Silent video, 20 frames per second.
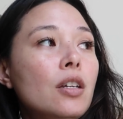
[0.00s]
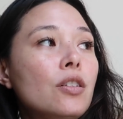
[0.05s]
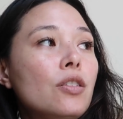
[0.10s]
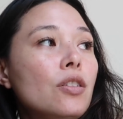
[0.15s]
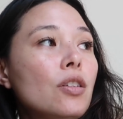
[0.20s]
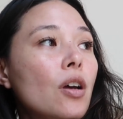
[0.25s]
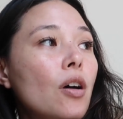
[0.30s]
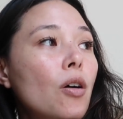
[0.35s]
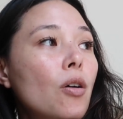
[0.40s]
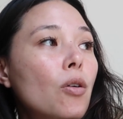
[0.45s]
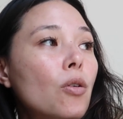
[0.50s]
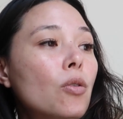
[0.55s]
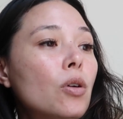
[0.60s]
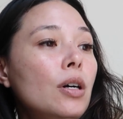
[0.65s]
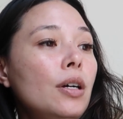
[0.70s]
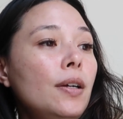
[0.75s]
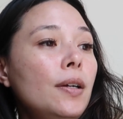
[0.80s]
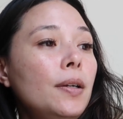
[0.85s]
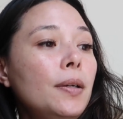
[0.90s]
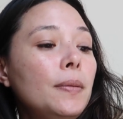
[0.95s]
So
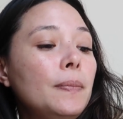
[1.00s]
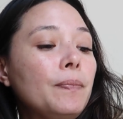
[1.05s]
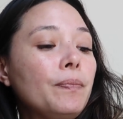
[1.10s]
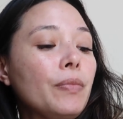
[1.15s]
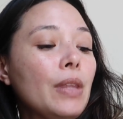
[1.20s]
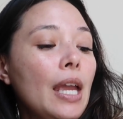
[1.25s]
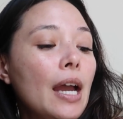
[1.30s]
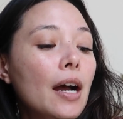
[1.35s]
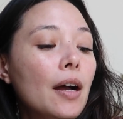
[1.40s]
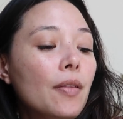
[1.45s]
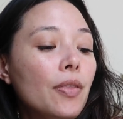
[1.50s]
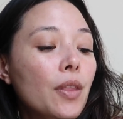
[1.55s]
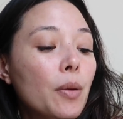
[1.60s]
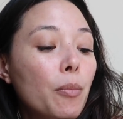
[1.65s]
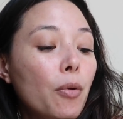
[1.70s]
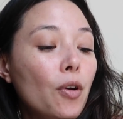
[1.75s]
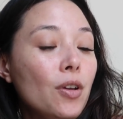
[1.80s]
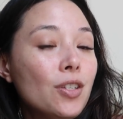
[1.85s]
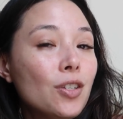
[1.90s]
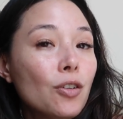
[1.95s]
yeah, the
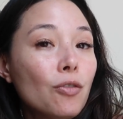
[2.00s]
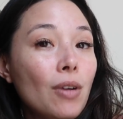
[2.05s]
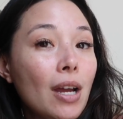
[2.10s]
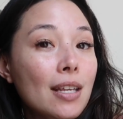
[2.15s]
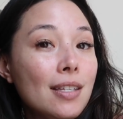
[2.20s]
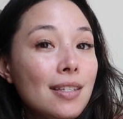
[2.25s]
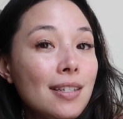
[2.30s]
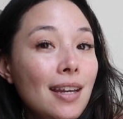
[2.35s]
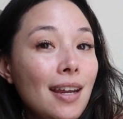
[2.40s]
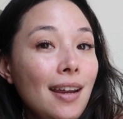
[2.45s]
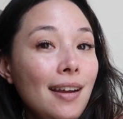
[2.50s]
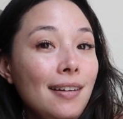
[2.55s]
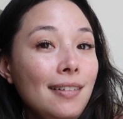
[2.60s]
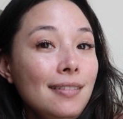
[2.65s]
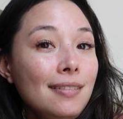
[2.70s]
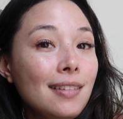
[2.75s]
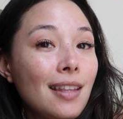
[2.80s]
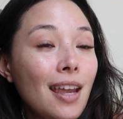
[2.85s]
boys are resting.